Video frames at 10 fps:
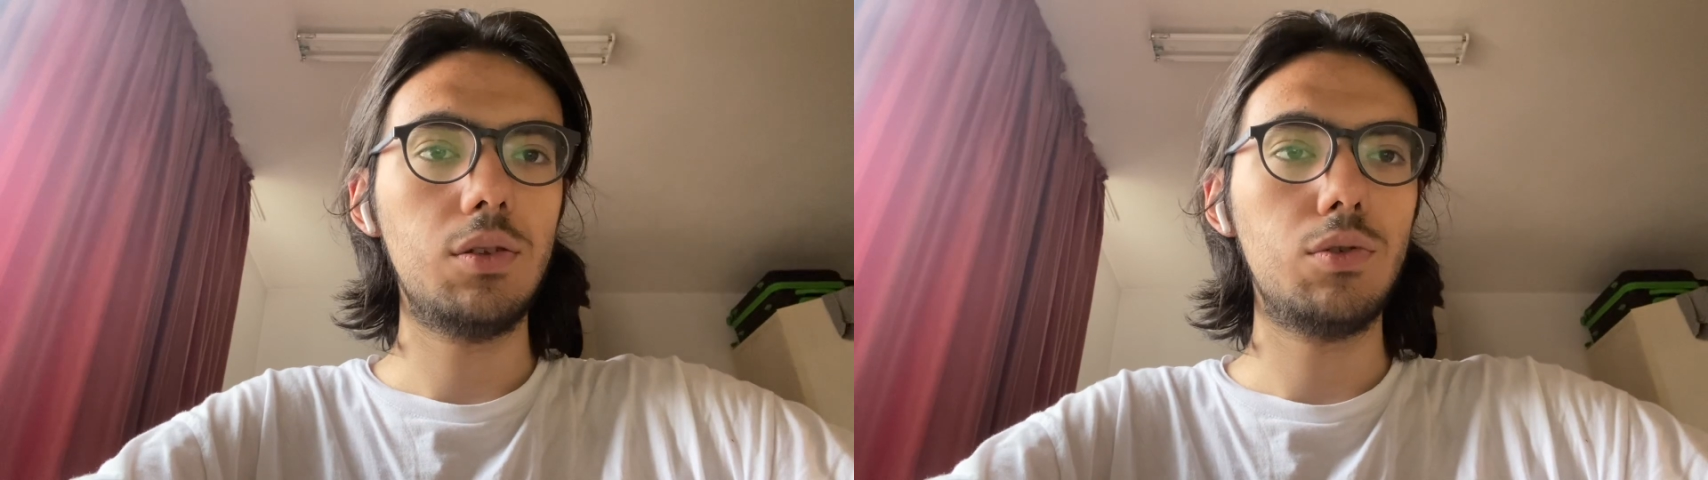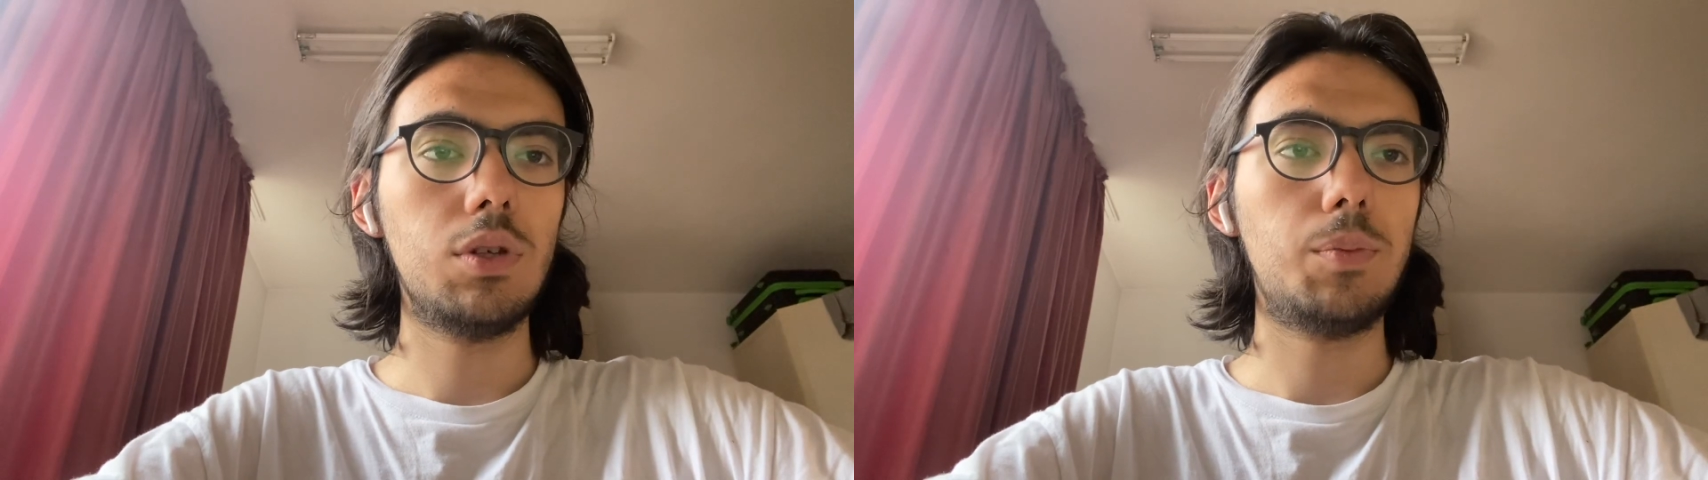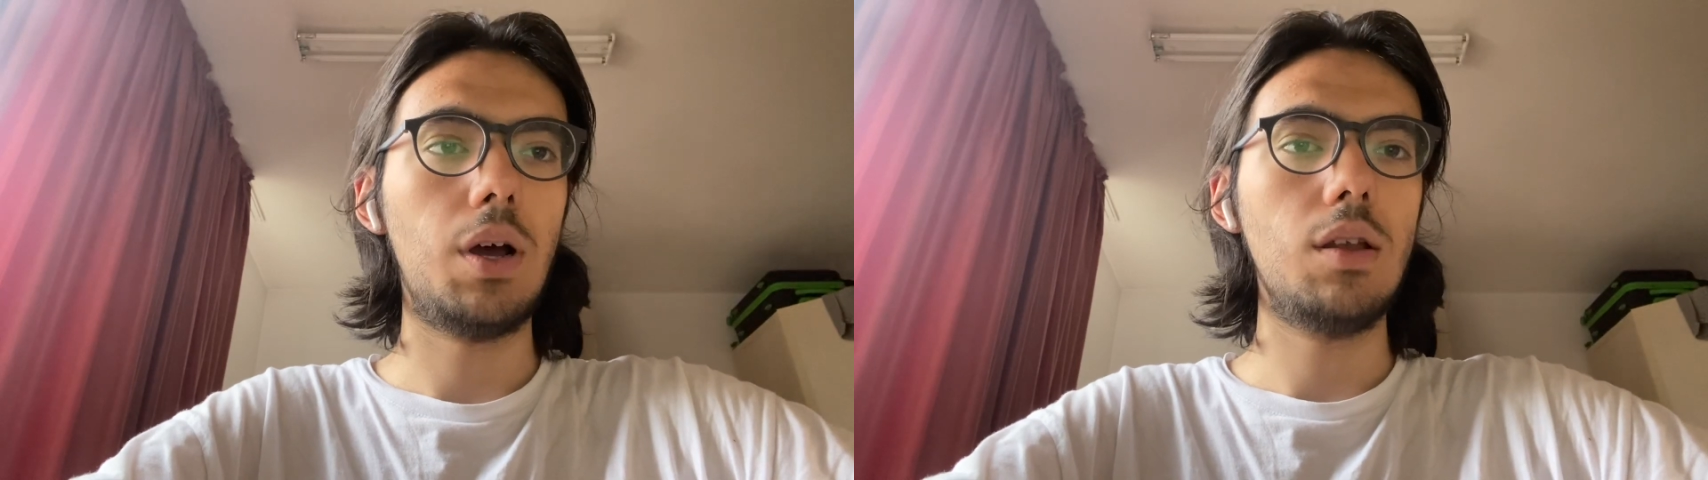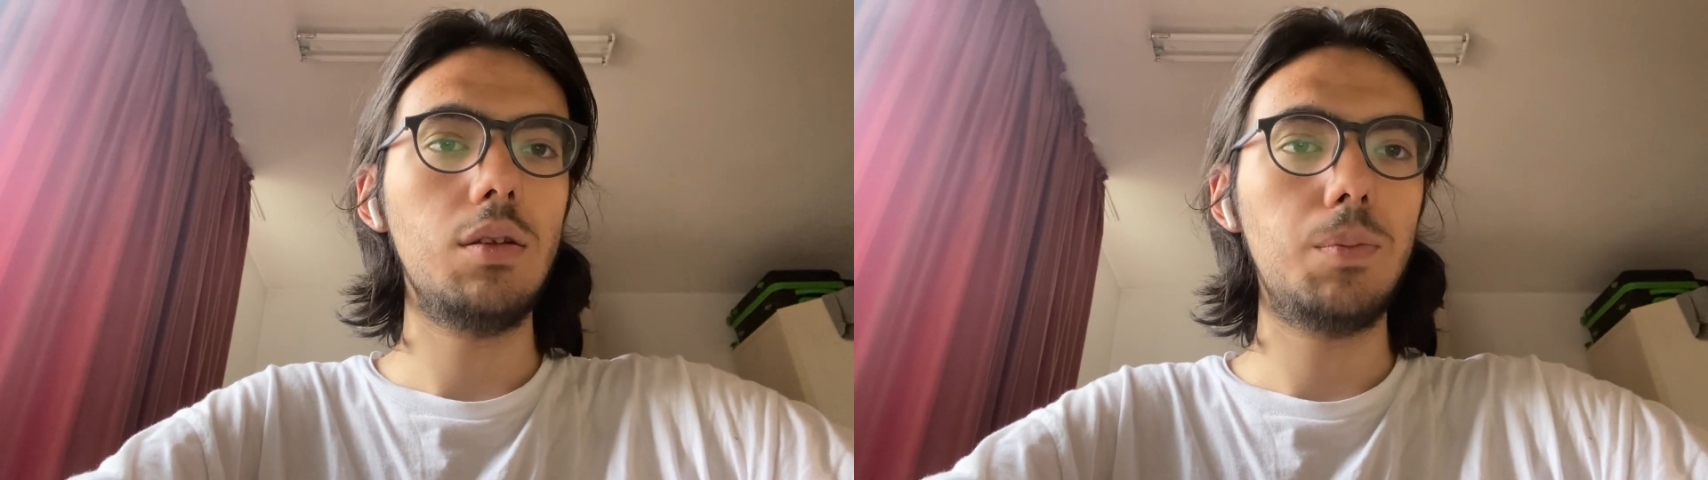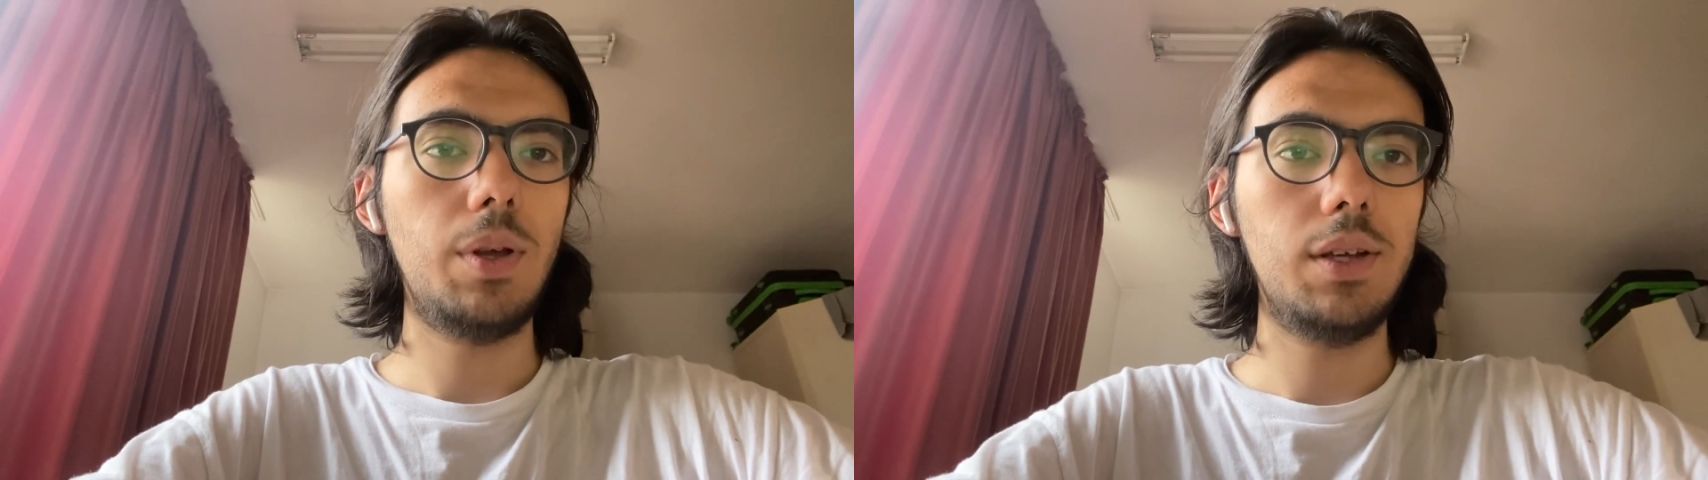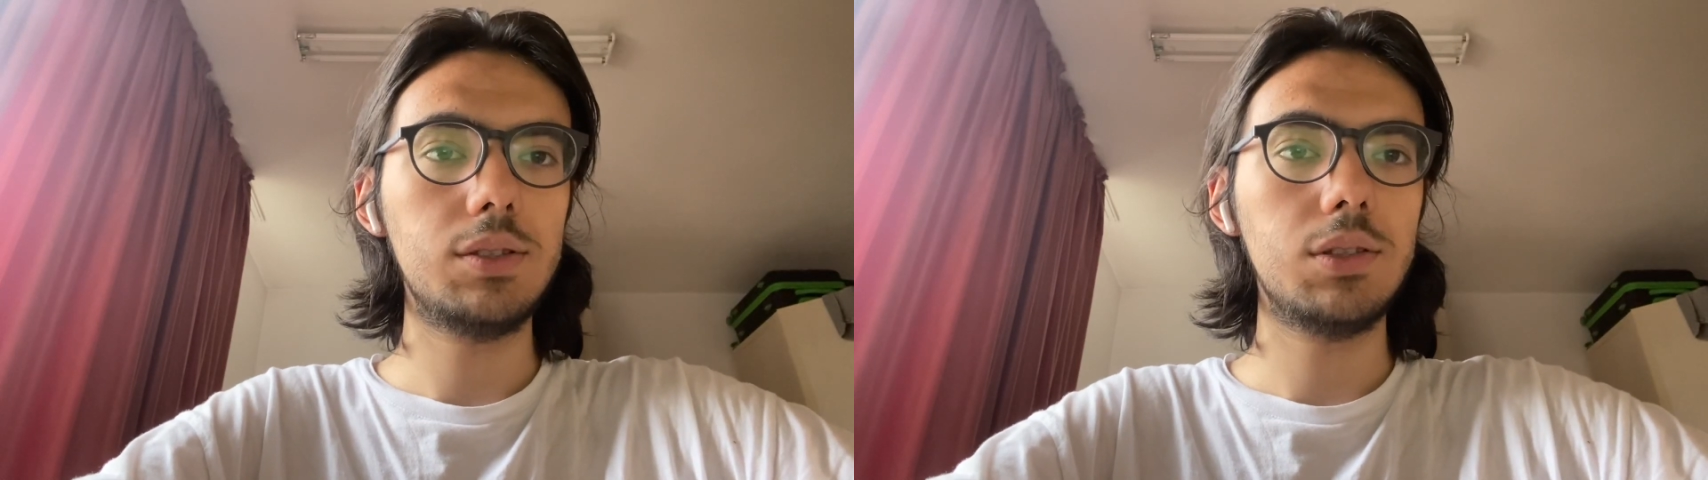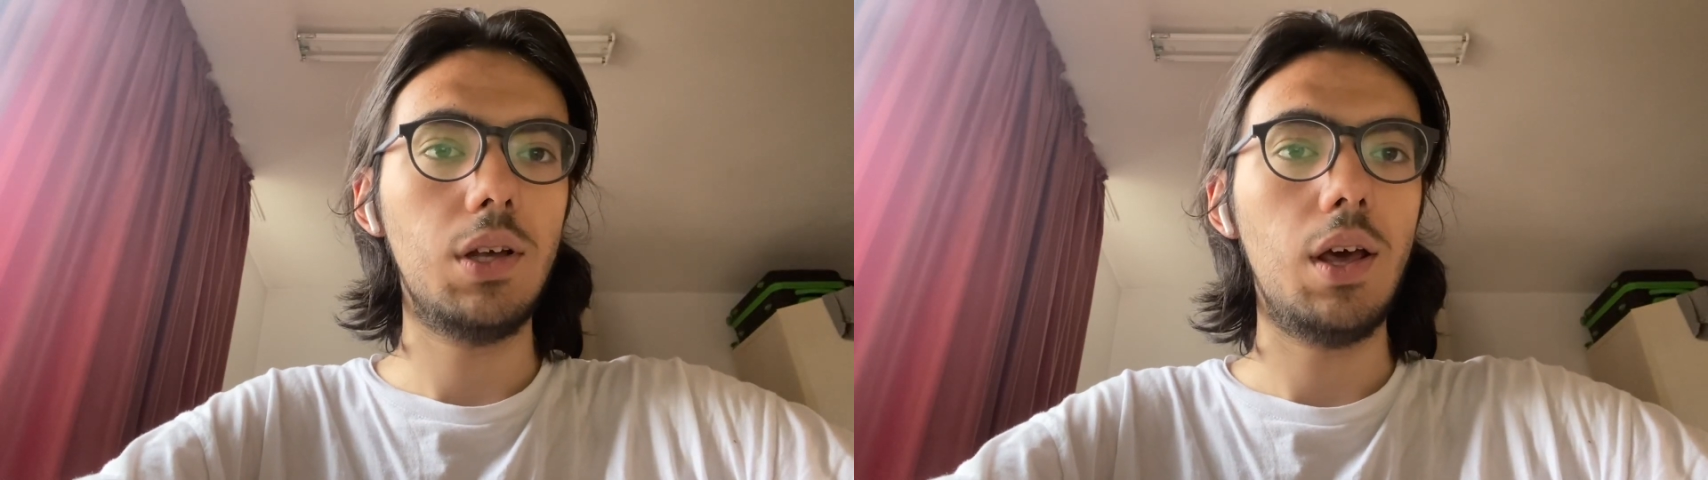to the parallel plates